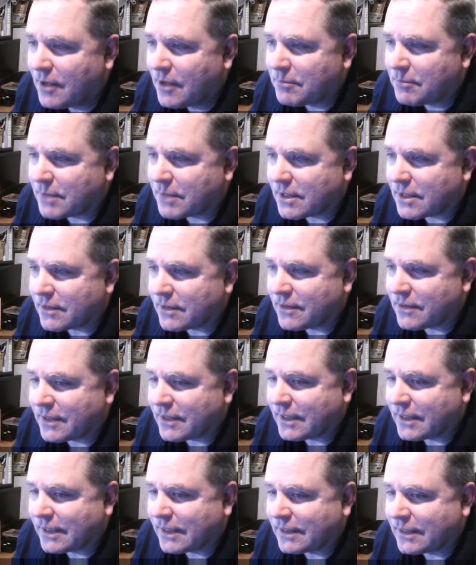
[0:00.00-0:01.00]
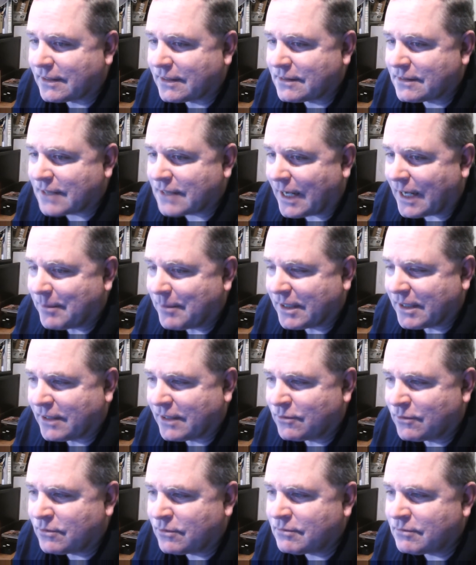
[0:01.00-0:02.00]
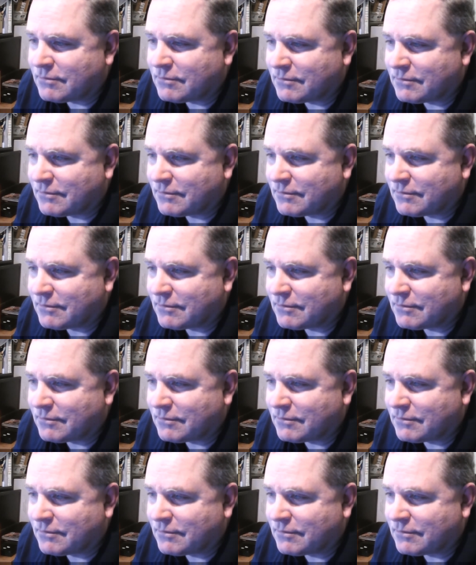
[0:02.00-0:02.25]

But the timing